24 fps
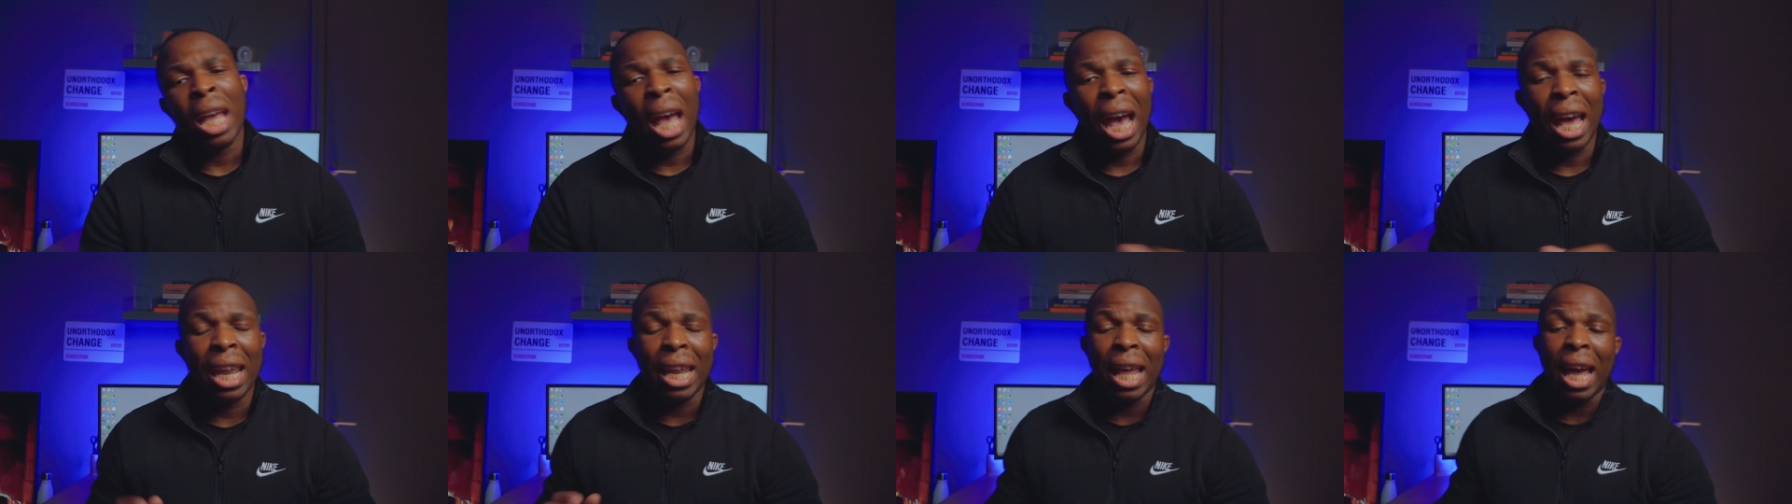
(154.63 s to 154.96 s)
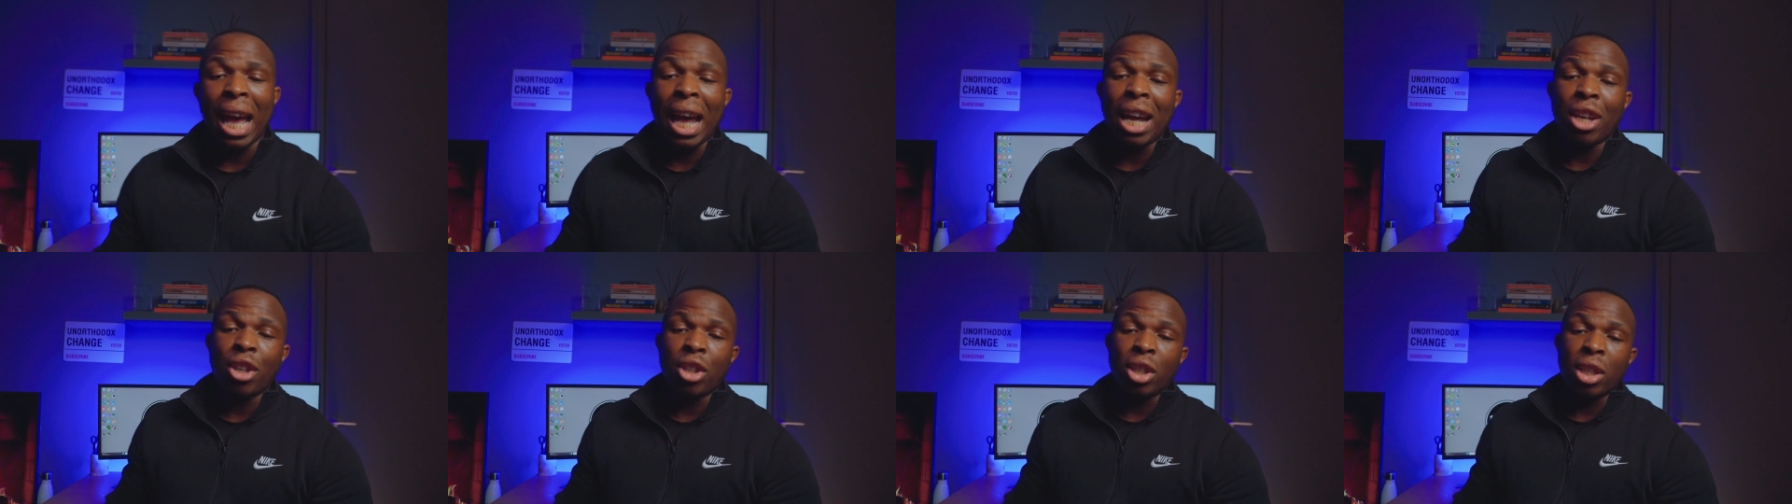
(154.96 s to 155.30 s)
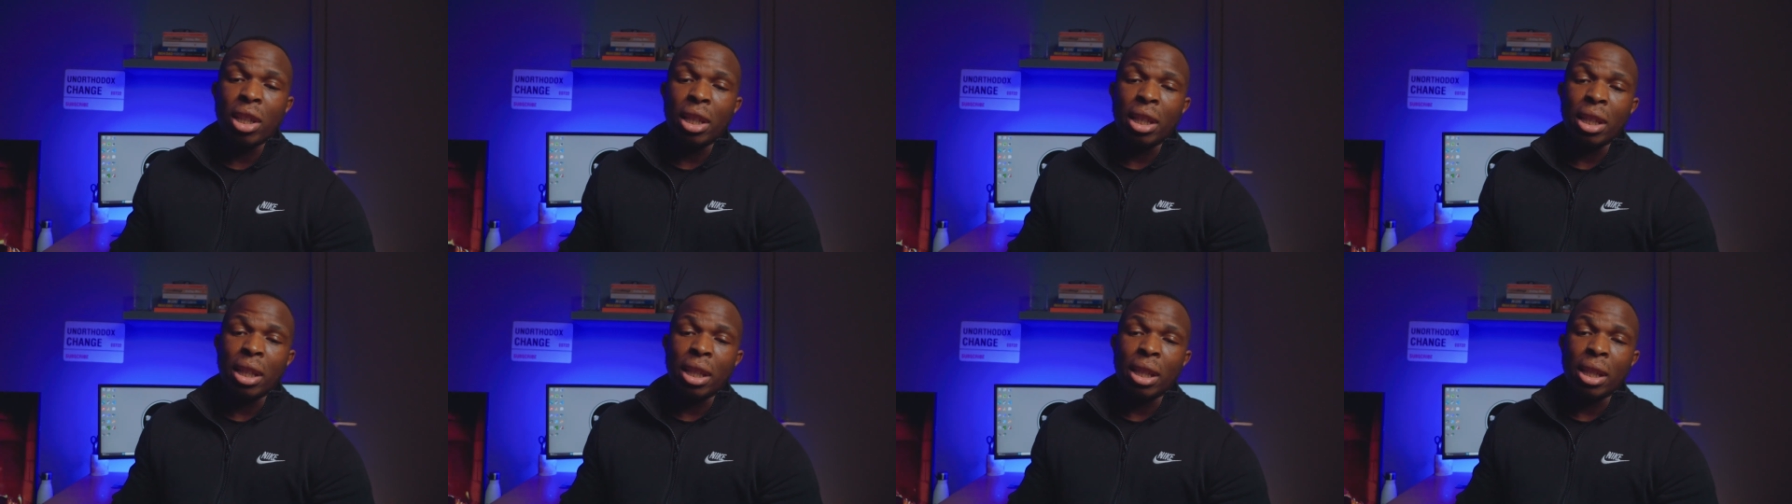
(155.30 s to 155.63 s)
and
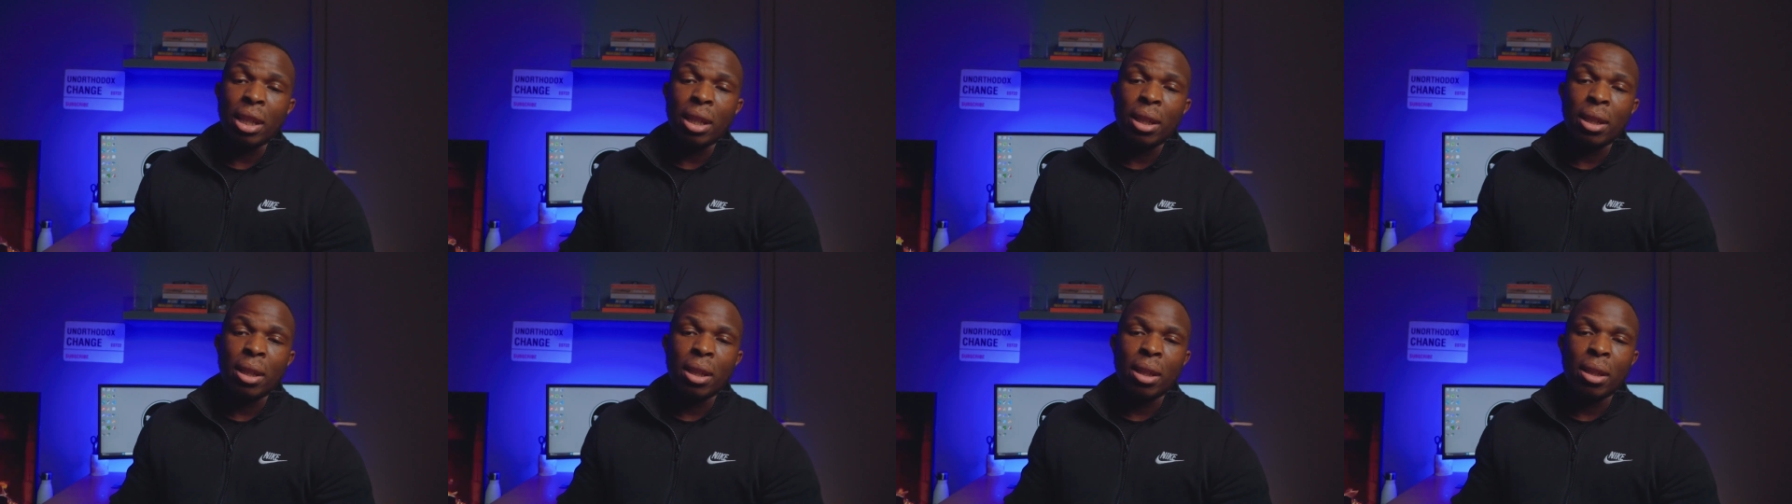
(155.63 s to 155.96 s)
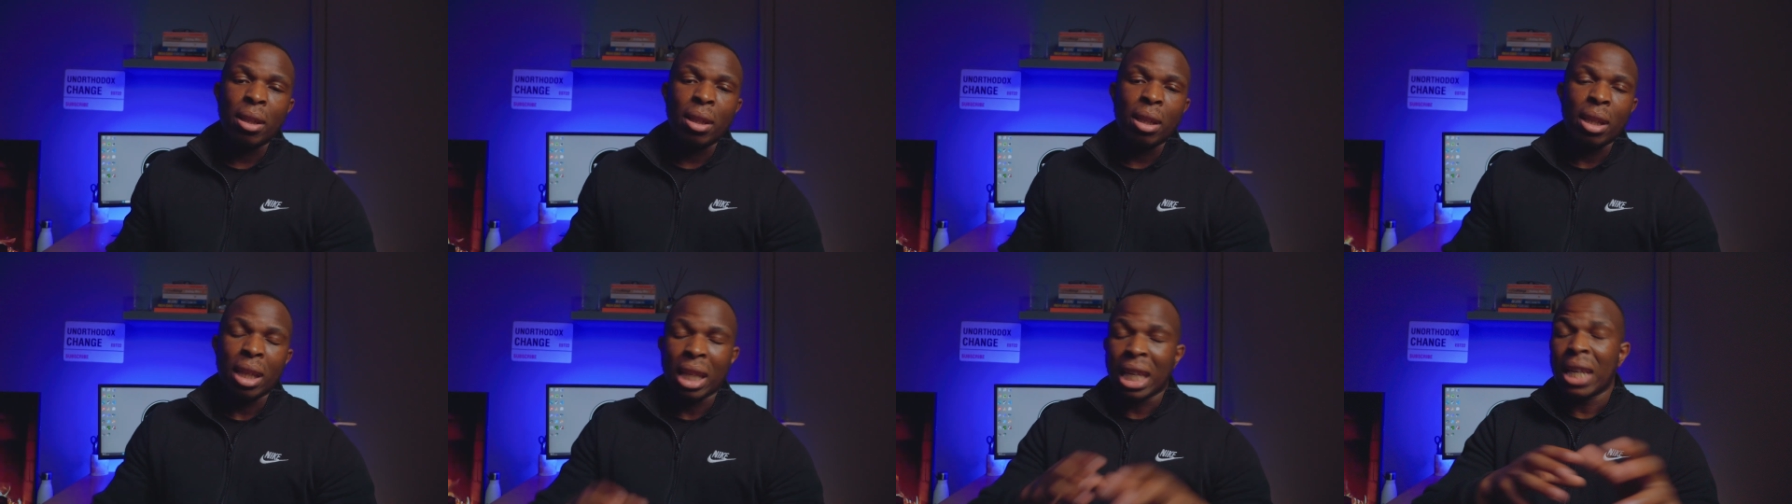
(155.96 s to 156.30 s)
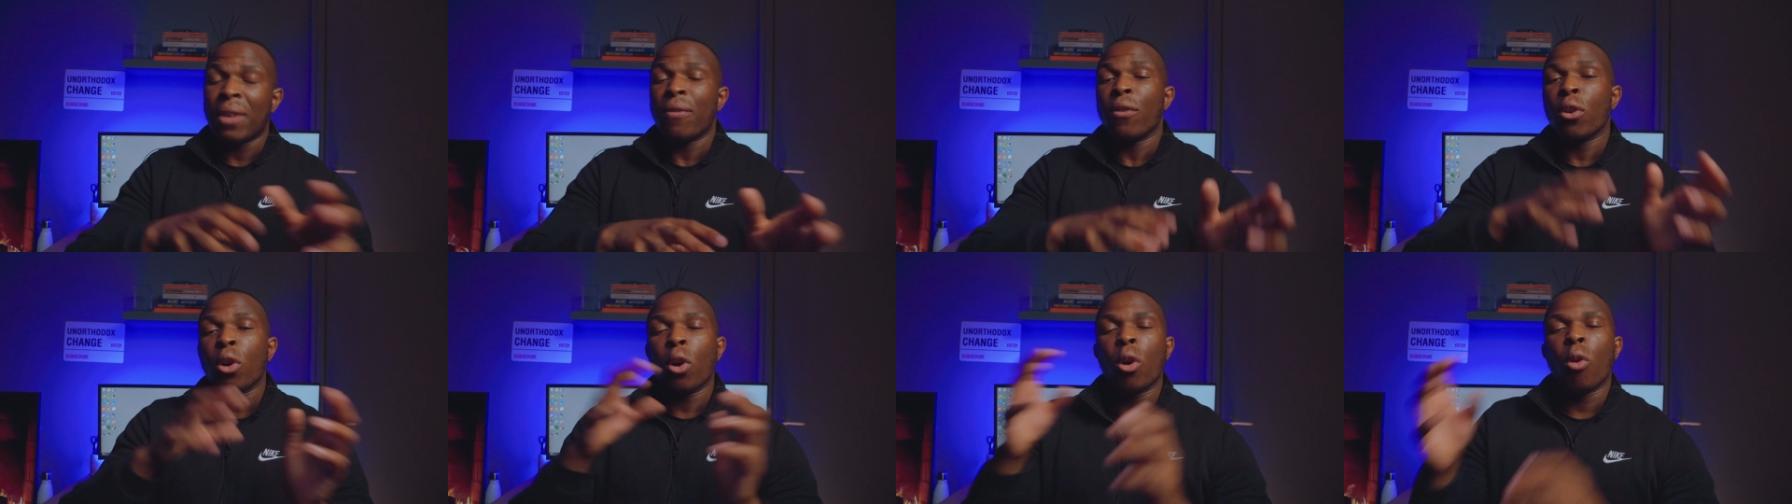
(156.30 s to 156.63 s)
actually
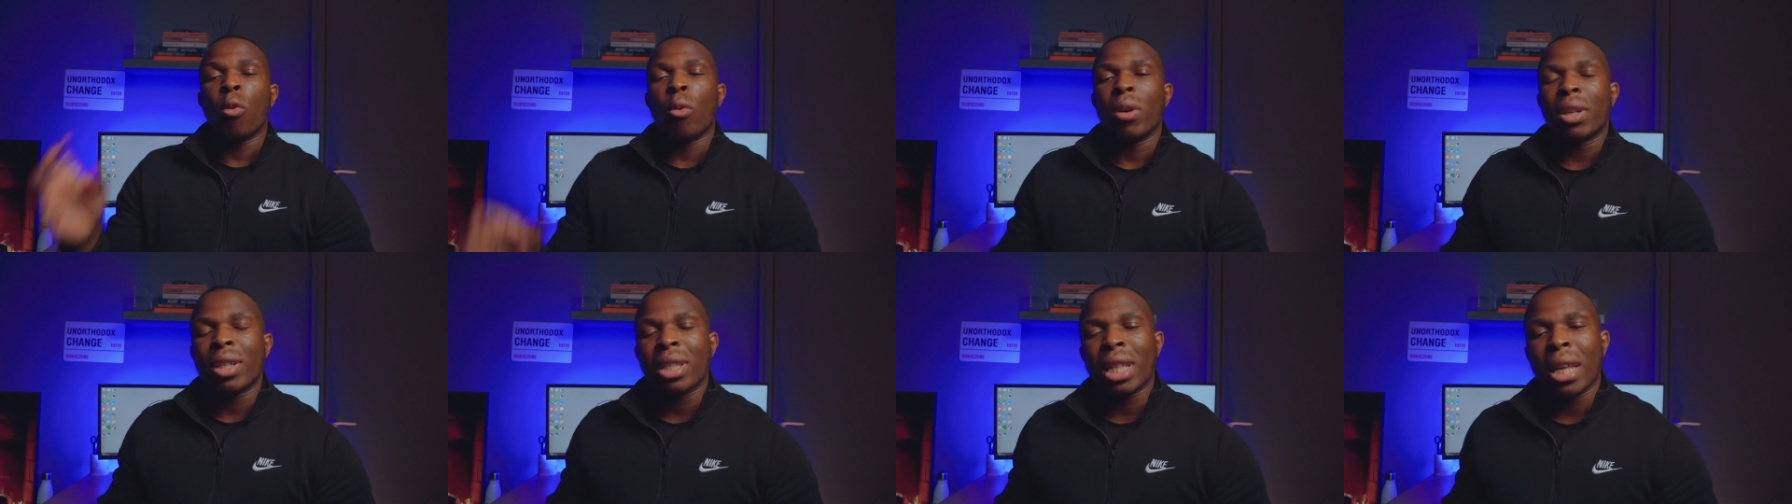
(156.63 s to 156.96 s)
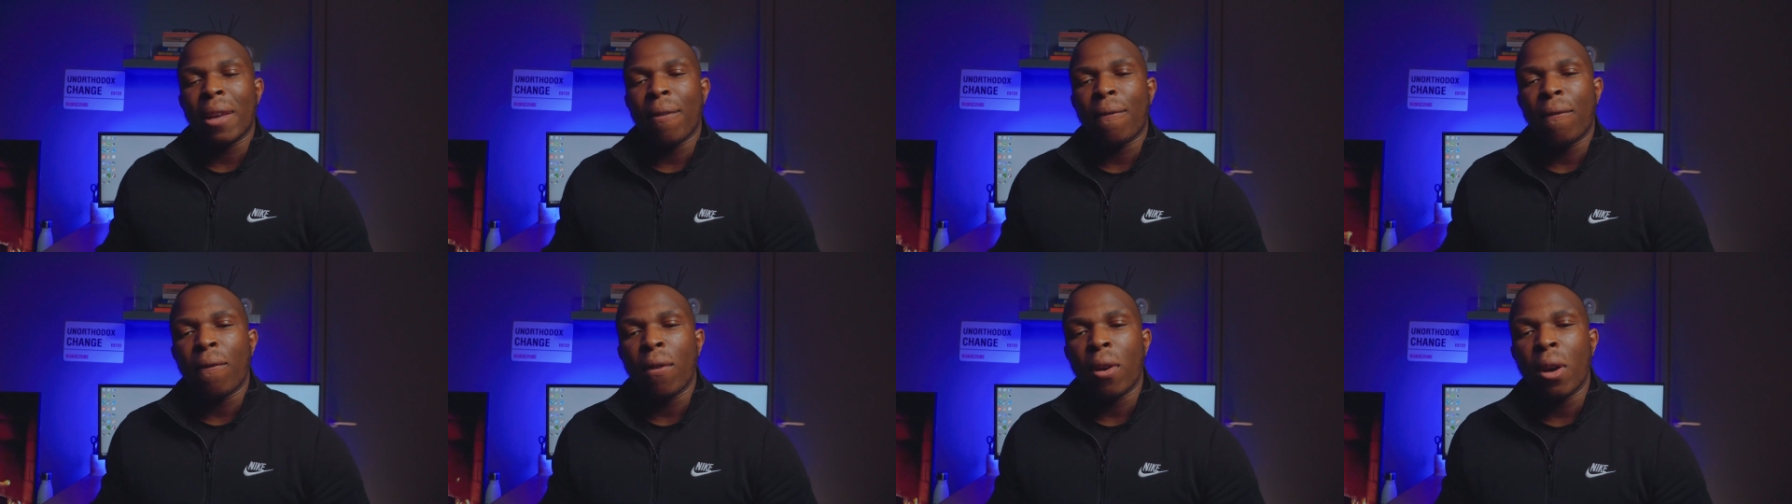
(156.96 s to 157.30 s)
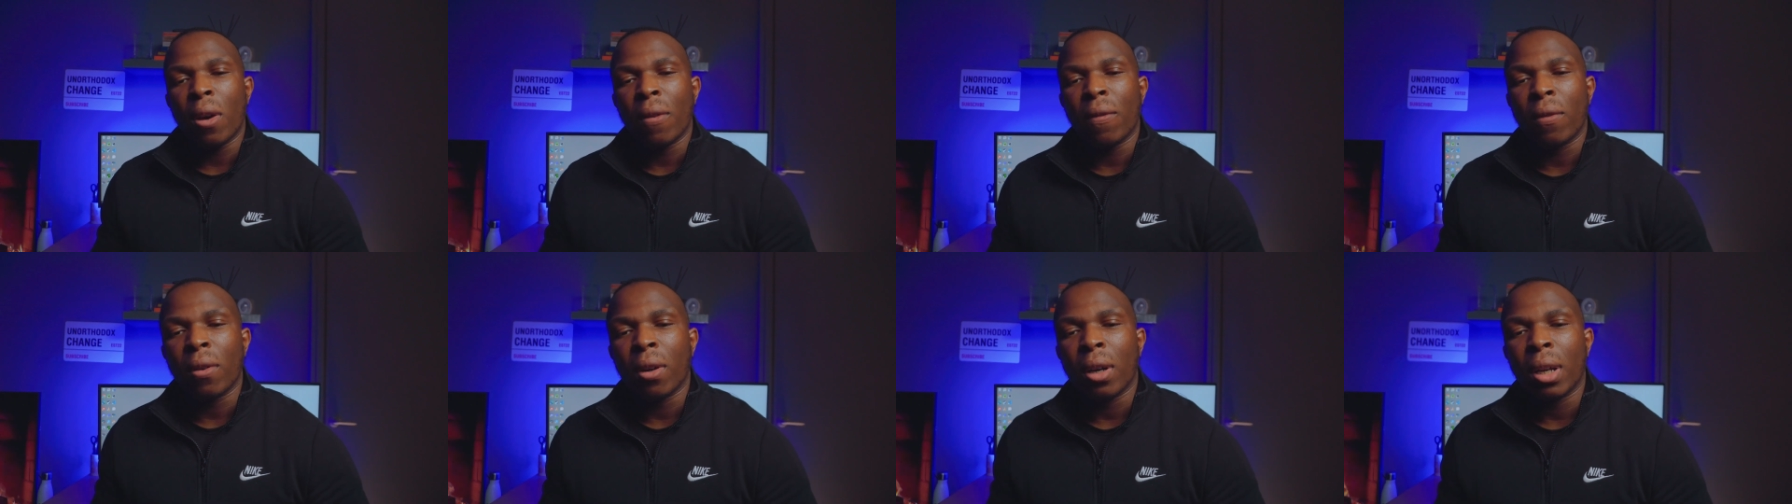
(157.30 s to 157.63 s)
even going one step
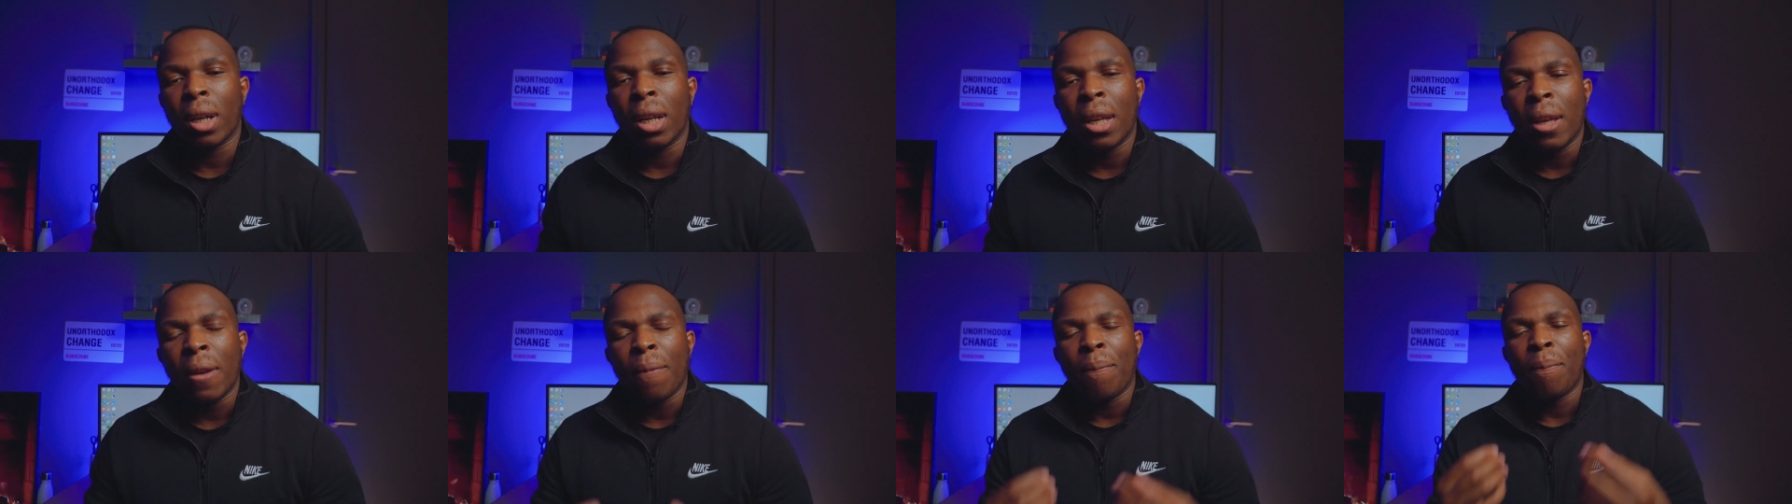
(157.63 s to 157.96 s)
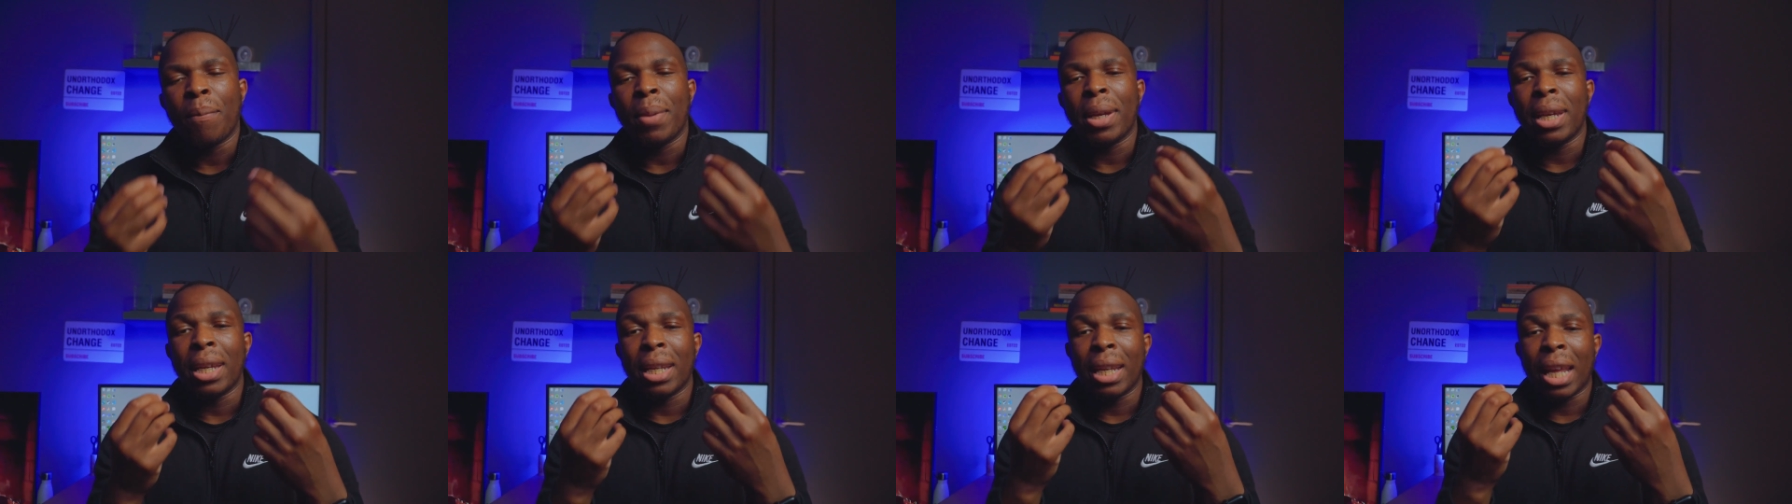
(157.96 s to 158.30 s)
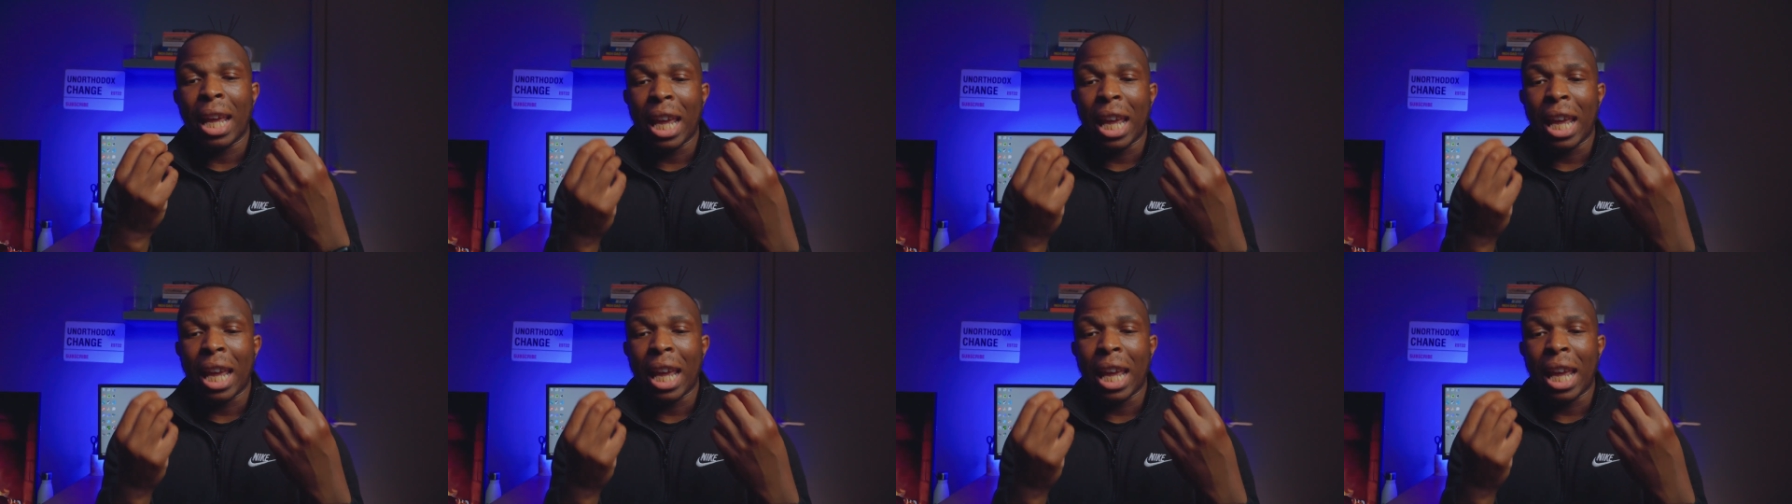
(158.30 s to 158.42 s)
further, being